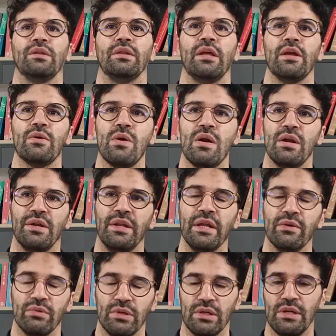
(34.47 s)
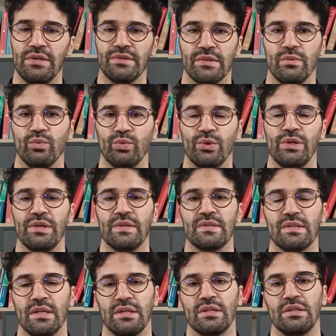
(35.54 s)
There, there are some
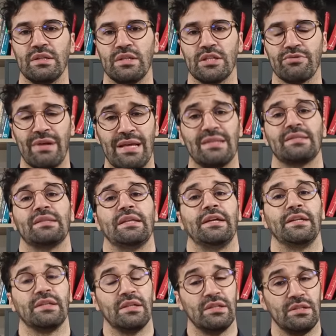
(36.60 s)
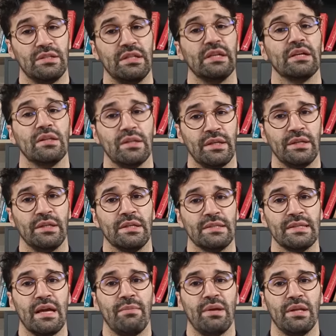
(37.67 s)
works that translate and deal and
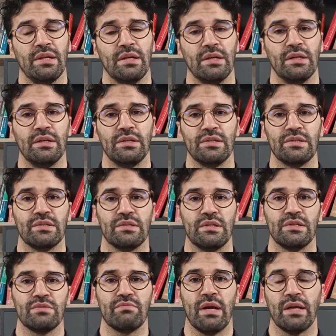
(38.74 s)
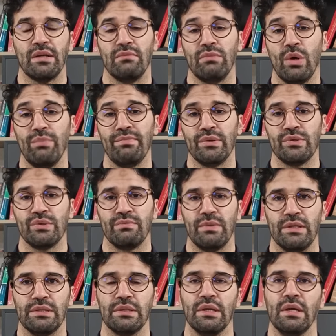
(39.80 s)
examine uh, this, this magnum opus,
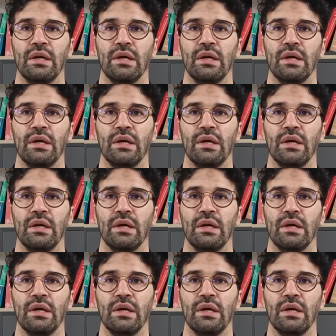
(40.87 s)
but